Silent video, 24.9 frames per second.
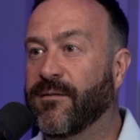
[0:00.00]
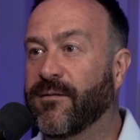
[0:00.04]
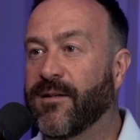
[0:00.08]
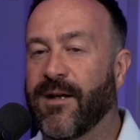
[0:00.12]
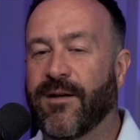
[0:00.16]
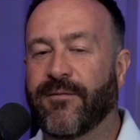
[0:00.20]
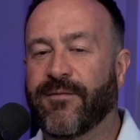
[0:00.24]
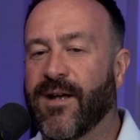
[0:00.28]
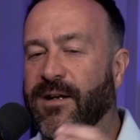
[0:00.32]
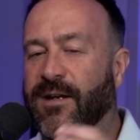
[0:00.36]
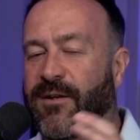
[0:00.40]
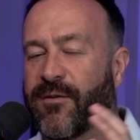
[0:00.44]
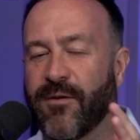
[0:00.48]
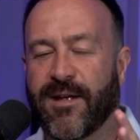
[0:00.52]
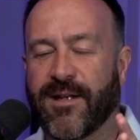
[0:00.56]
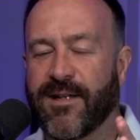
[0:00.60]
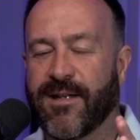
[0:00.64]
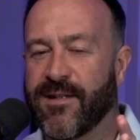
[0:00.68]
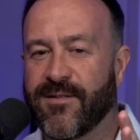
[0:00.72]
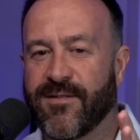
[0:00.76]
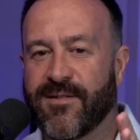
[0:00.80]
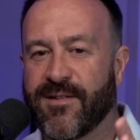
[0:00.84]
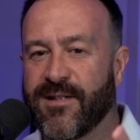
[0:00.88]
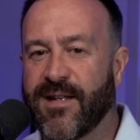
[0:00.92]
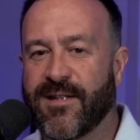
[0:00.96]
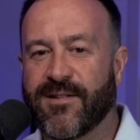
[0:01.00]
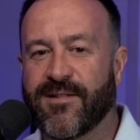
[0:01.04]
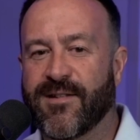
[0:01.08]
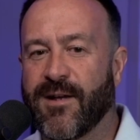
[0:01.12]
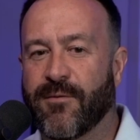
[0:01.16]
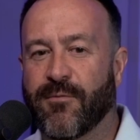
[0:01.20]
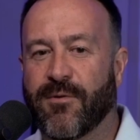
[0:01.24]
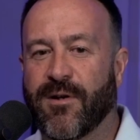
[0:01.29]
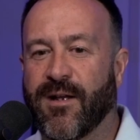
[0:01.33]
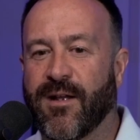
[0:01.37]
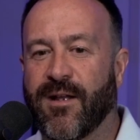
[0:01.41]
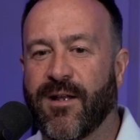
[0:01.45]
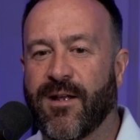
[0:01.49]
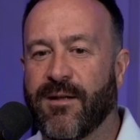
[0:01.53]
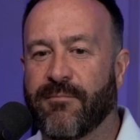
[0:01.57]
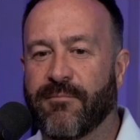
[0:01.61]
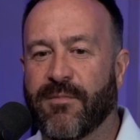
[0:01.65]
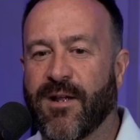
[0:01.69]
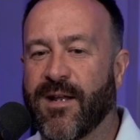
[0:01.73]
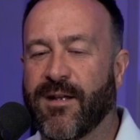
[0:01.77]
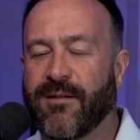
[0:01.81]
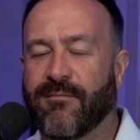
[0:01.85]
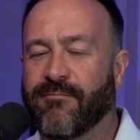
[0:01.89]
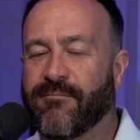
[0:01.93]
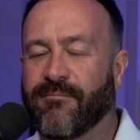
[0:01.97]
I've got great kids. That's not what I'm
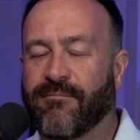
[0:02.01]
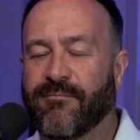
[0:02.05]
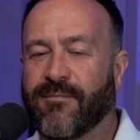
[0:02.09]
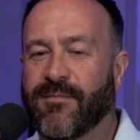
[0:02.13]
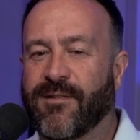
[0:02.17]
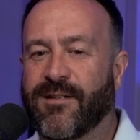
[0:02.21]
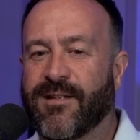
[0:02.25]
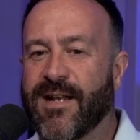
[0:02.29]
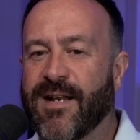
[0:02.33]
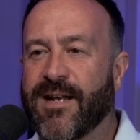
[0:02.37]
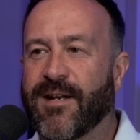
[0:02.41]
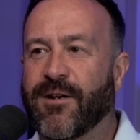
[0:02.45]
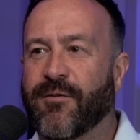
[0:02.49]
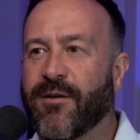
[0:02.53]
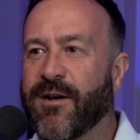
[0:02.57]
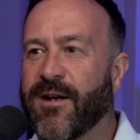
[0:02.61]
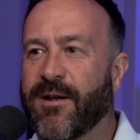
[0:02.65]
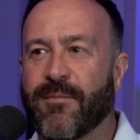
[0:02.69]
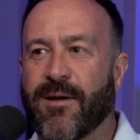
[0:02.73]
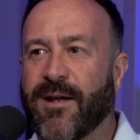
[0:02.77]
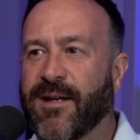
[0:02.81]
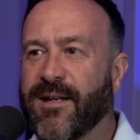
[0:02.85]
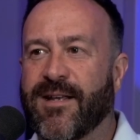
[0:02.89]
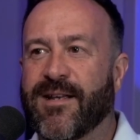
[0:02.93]
not denigrating my